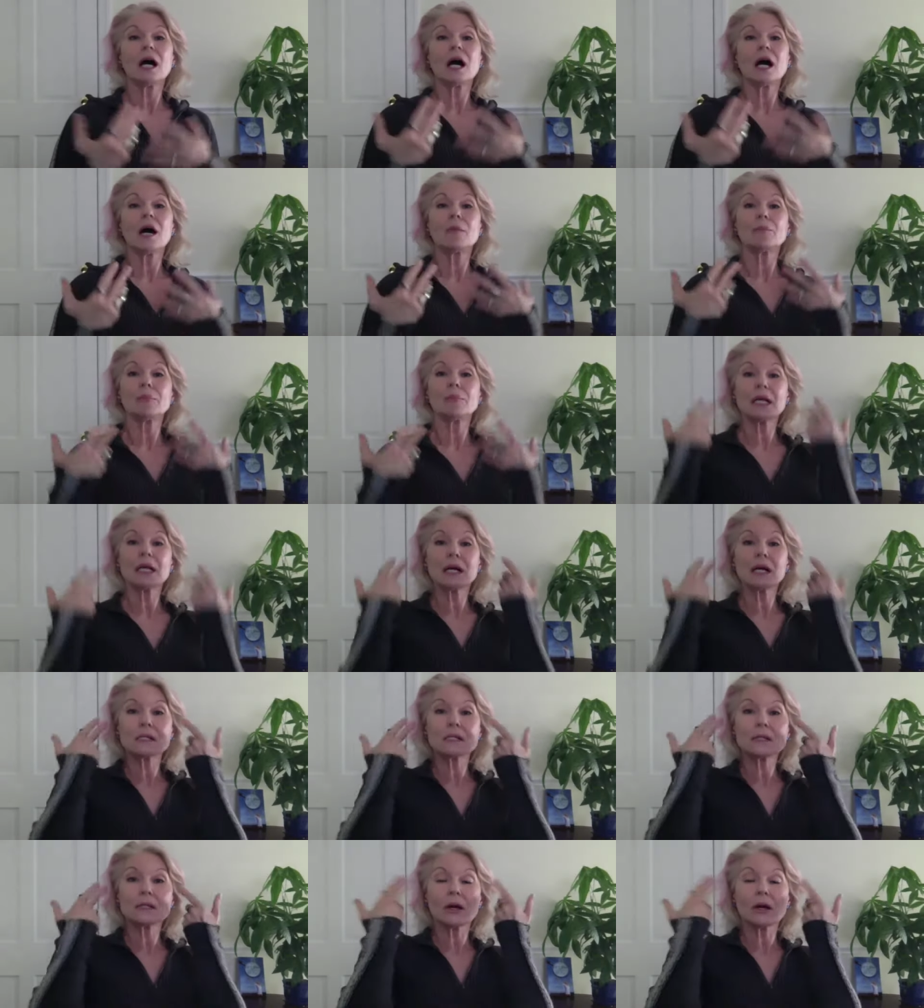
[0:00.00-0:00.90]

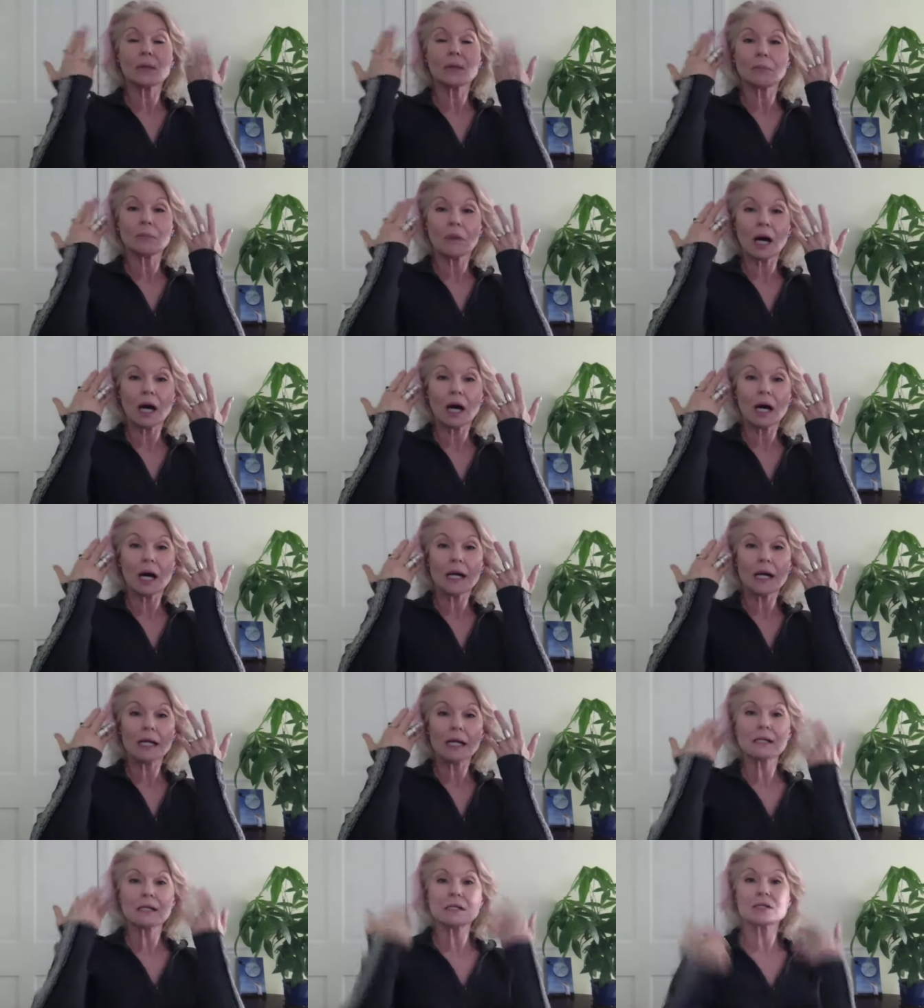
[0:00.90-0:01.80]
because our
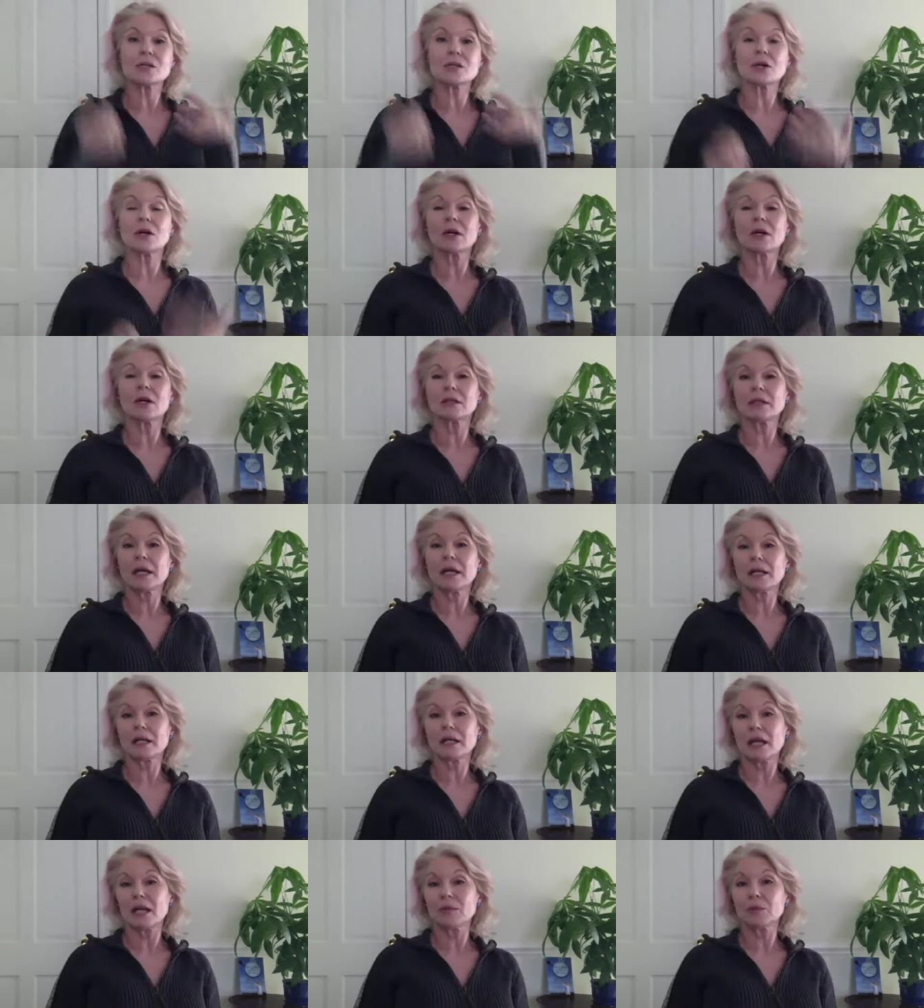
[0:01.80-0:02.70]
minds are
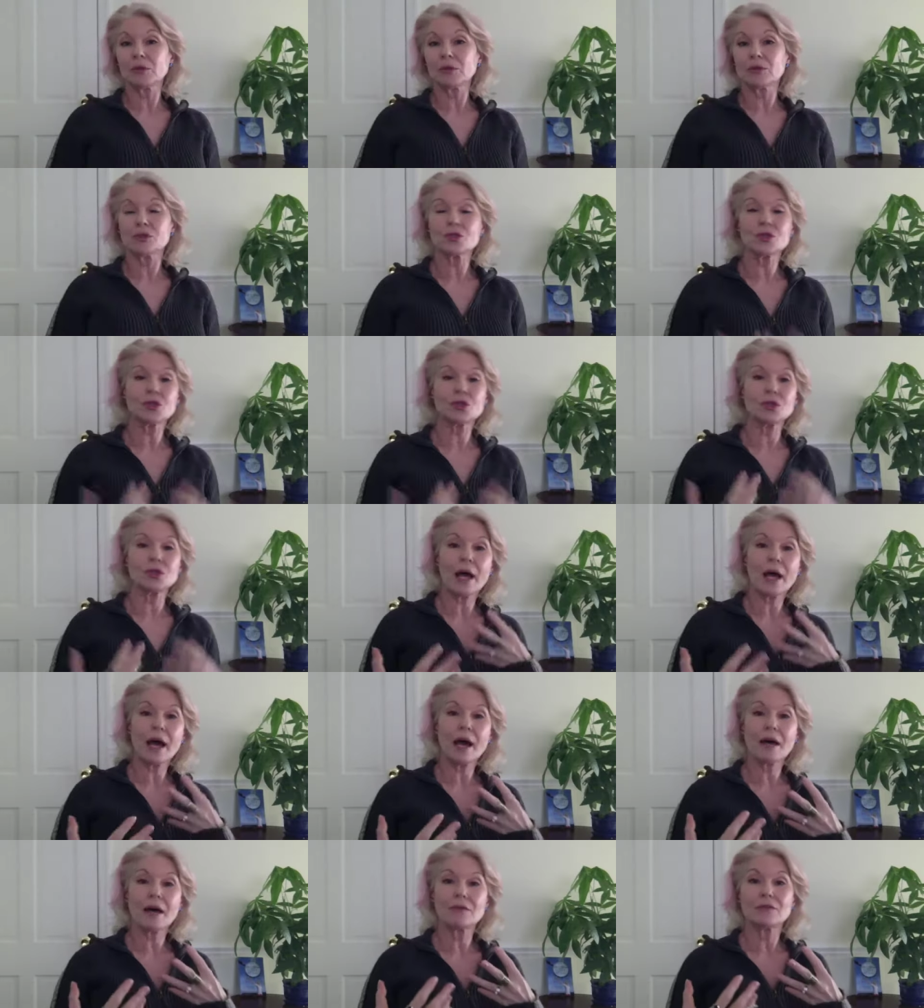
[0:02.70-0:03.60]
not able to
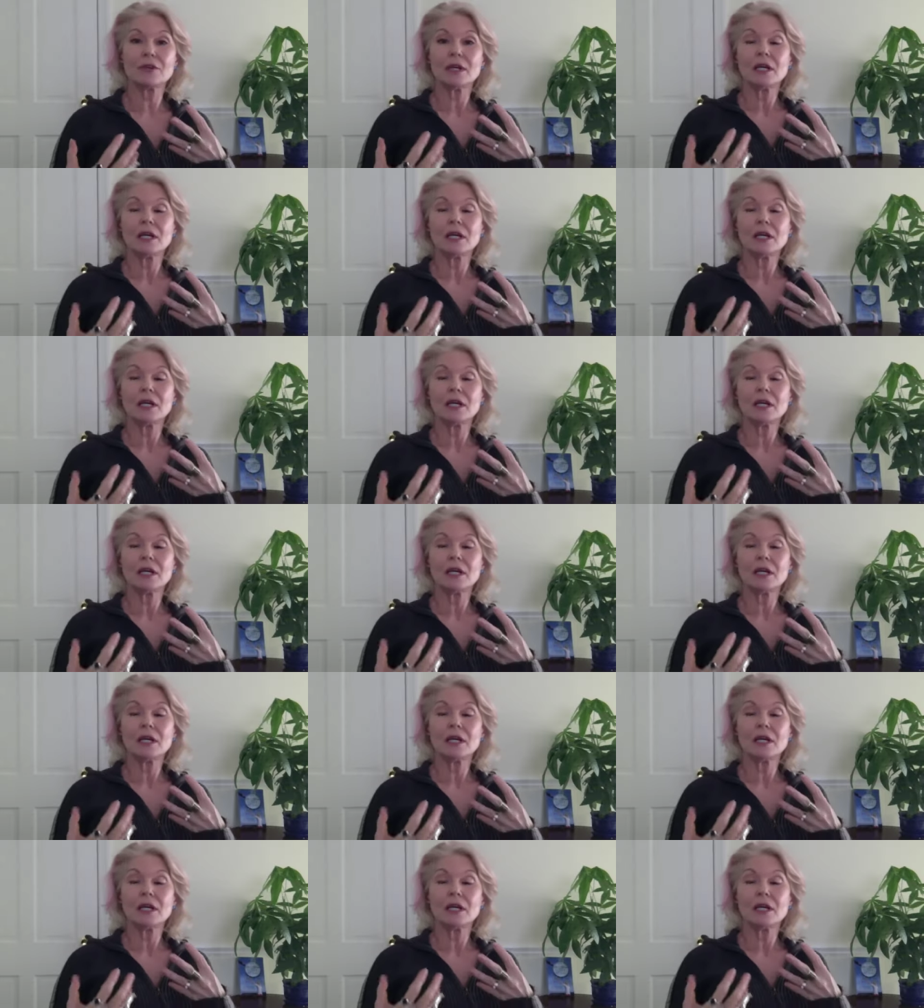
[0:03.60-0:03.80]
have